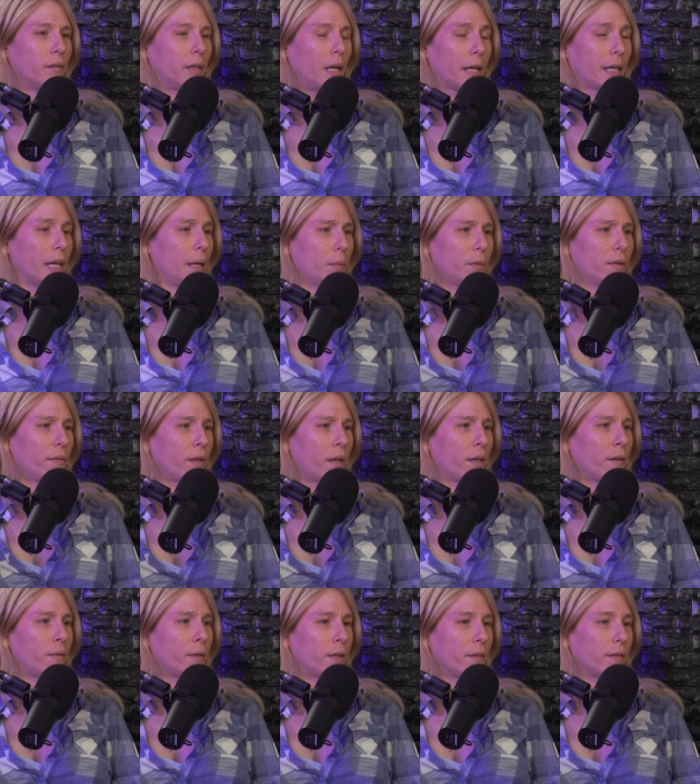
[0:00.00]
I can't believe they
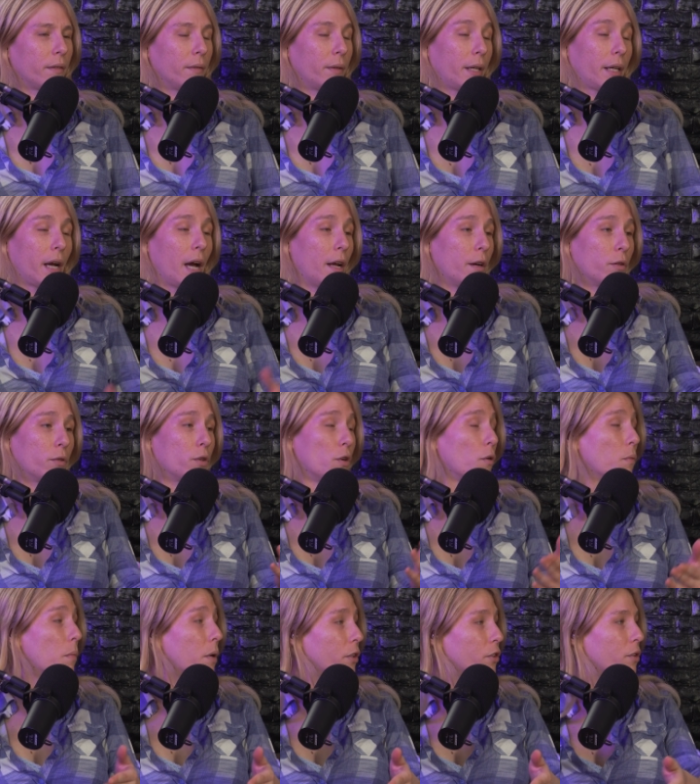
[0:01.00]
even like I don't
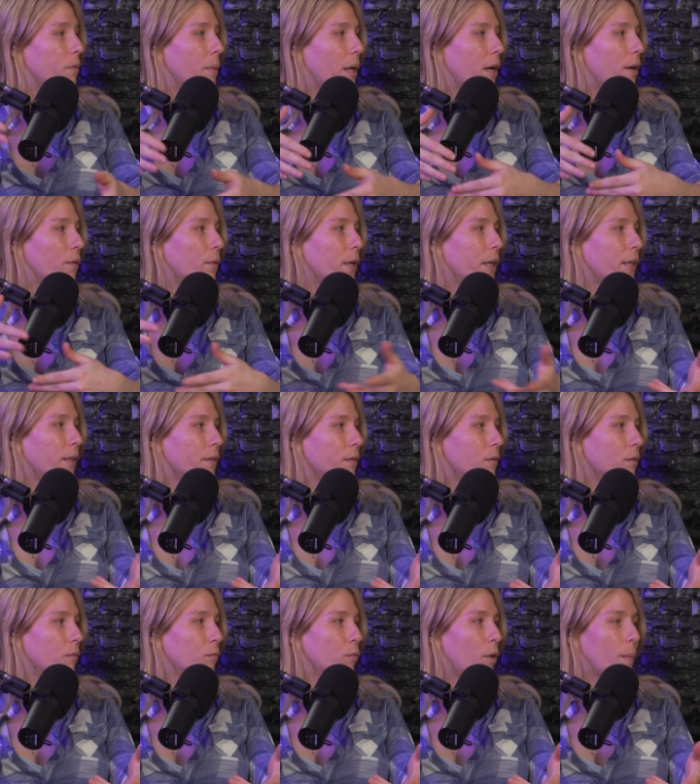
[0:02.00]
know much about like
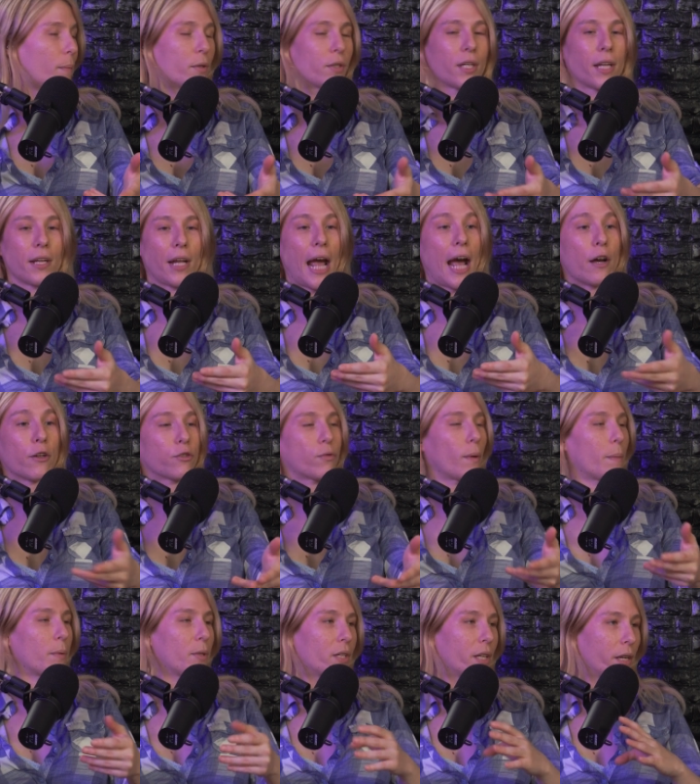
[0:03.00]
represent House
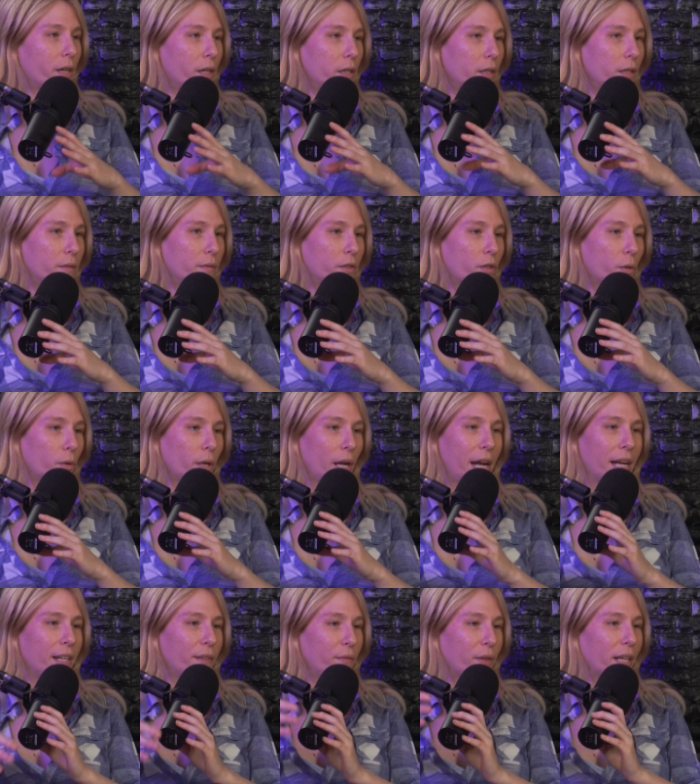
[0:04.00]
representatives or
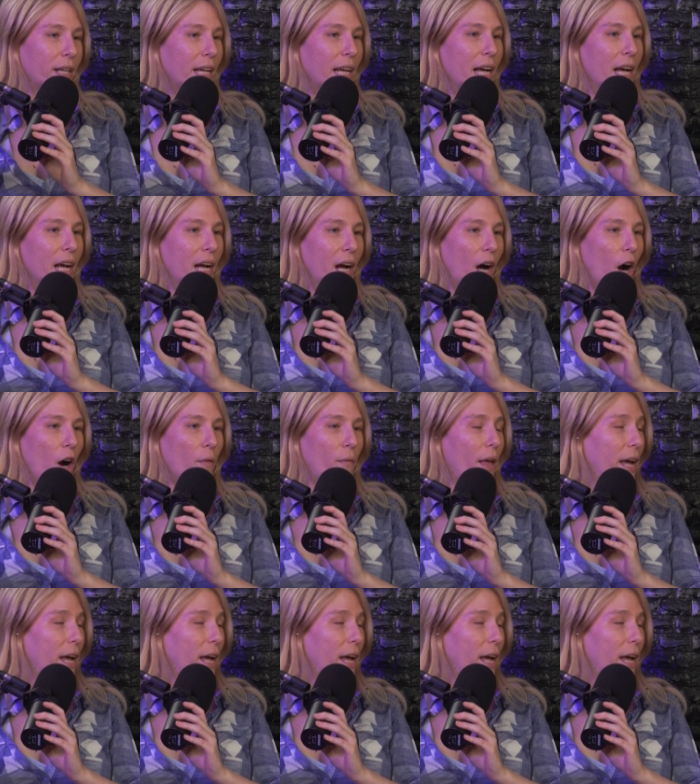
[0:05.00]
anything of